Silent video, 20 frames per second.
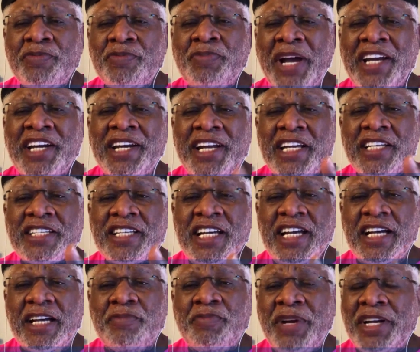But it is
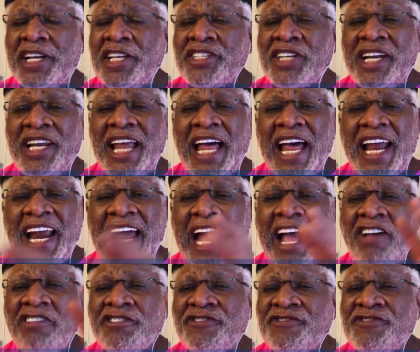good. But there's a lot of
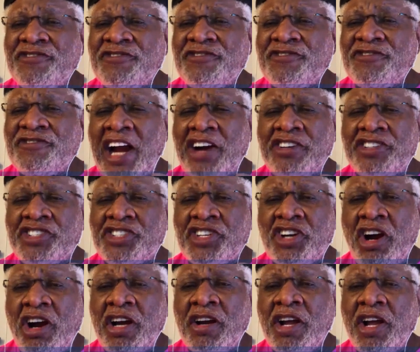house fires
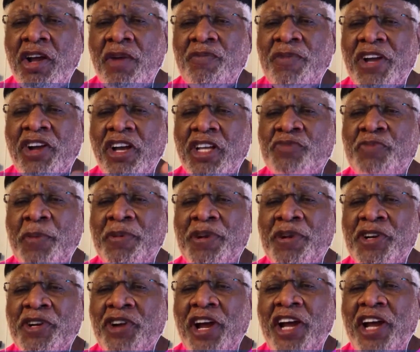start because people
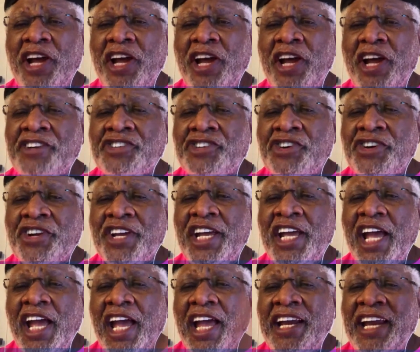are trying to fry turkey
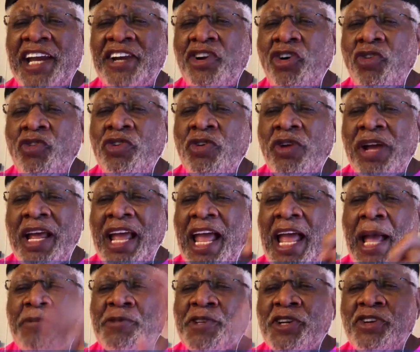and they know
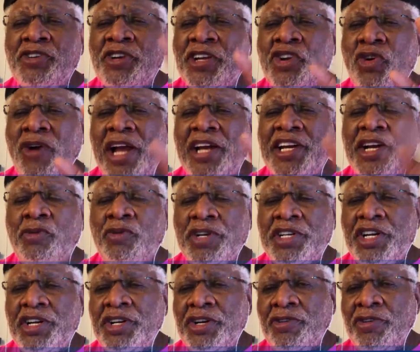absolutely no idea
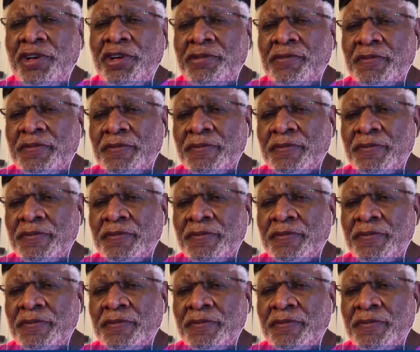what they're doing.